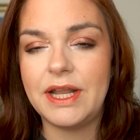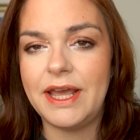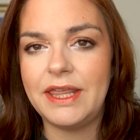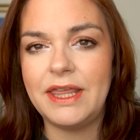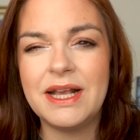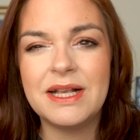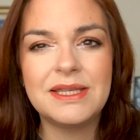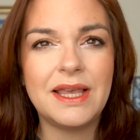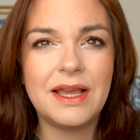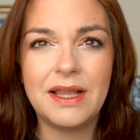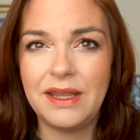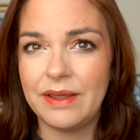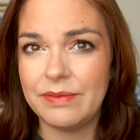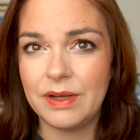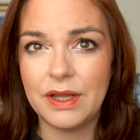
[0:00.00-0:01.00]
I it's like
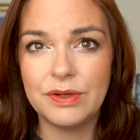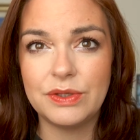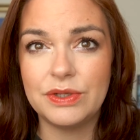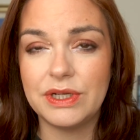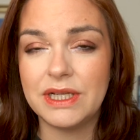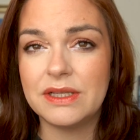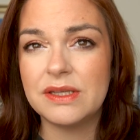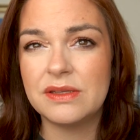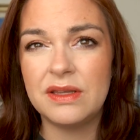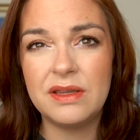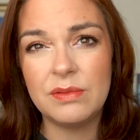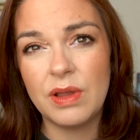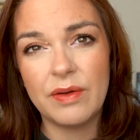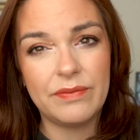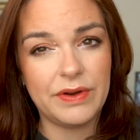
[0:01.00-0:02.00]
1100. It's
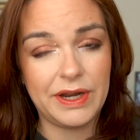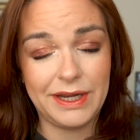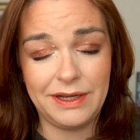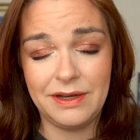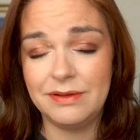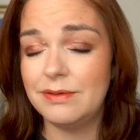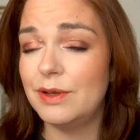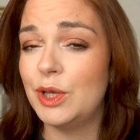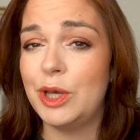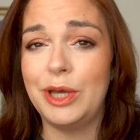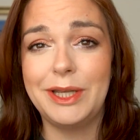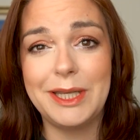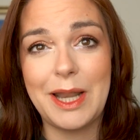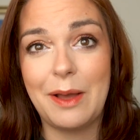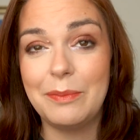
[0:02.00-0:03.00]
not very
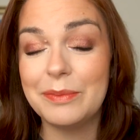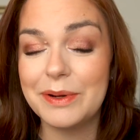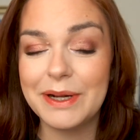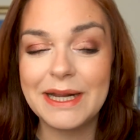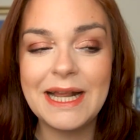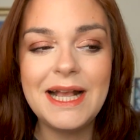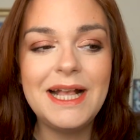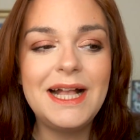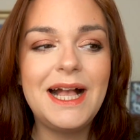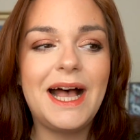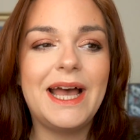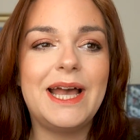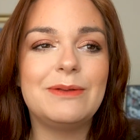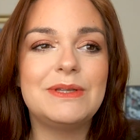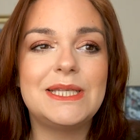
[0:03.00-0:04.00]
good number,
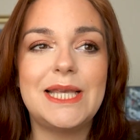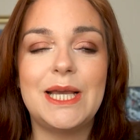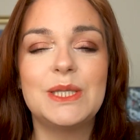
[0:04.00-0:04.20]
I have to say.